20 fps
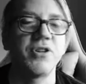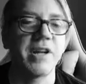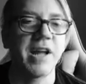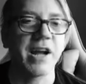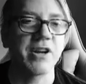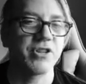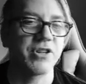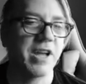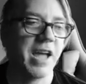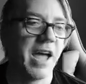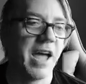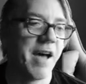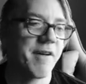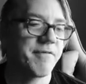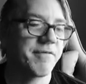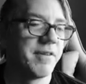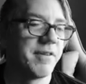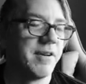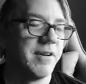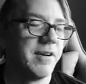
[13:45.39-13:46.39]
You can actually
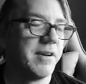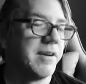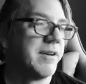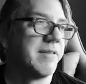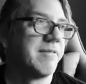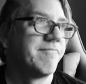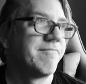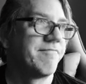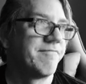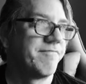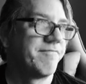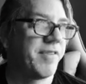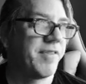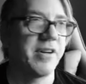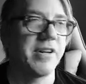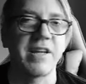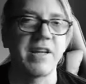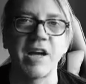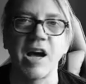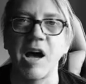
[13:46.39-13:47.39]
have
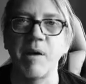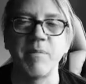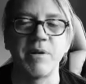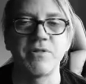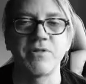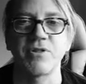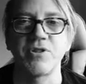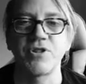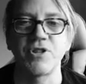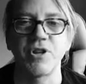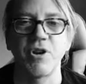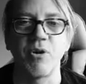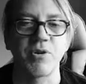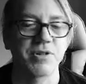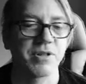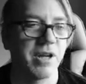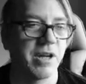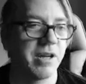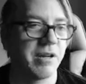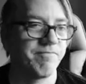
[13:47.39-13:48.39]
funny comments or
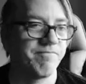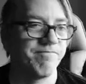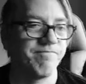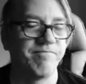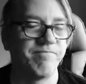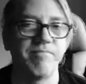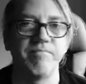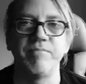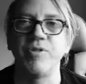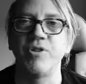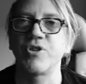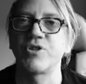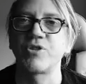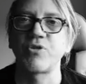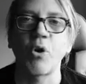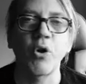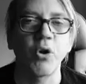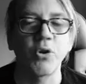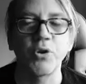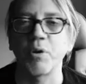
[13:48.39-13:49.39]
jokes, like you
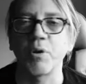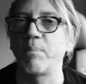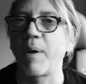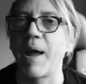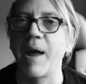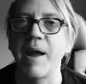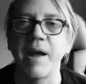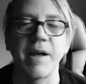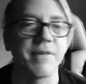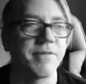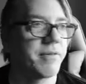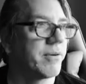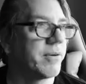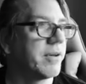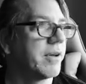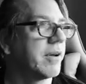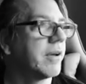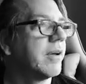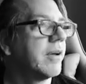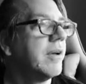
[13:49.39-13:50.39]
soil your pants
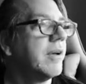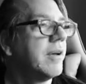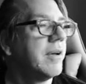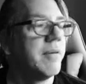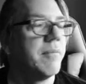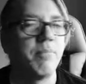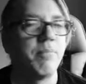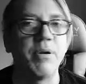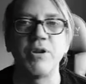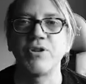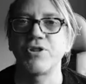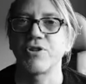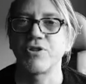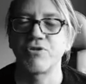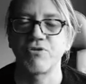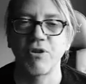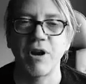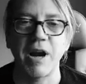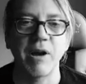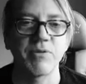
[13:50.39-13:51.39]
or you piss
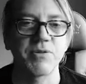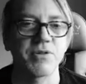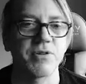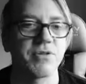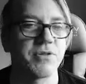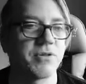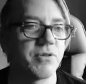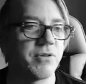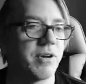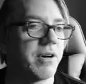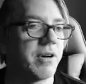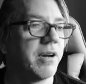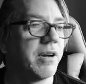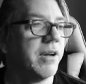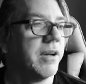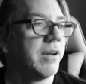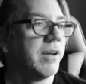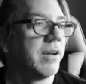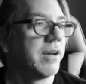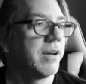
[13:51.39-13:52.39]
your trousers or